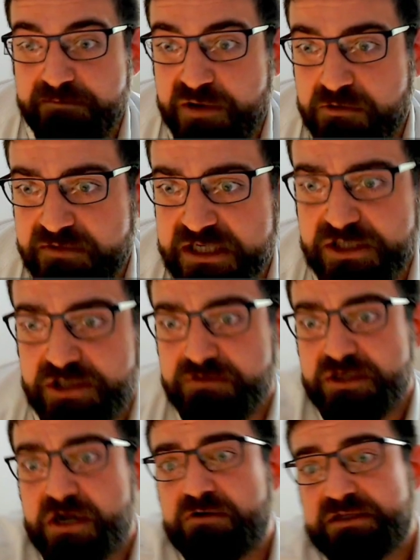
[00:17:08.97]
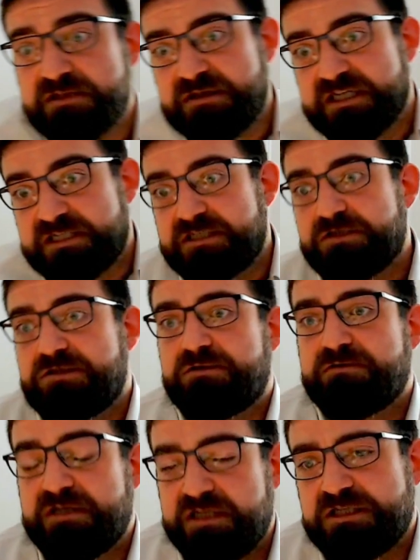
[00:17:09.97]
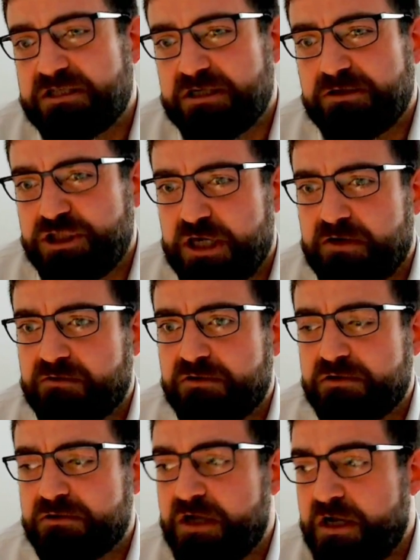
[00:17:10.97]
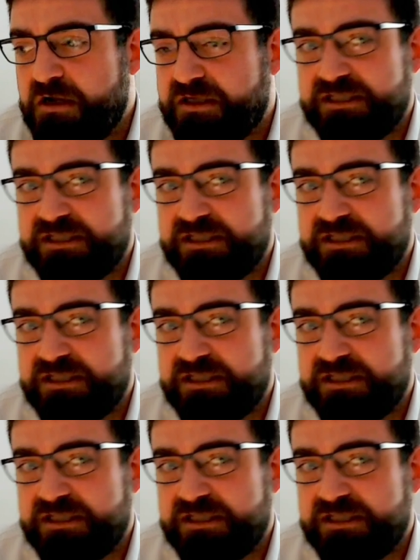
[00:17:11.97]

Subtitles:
But we do know that this is a general,